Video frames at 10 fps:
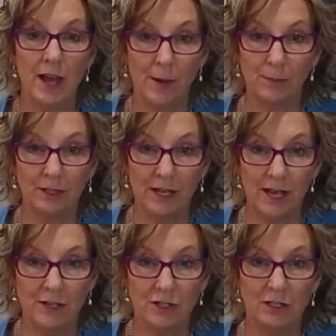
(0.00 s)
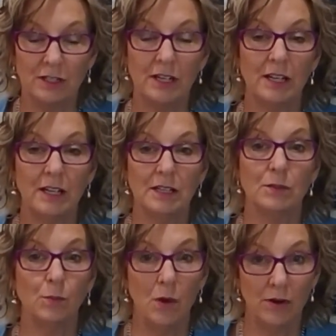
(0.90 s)
application
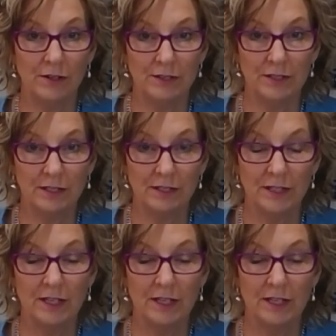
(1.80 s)
is warranted.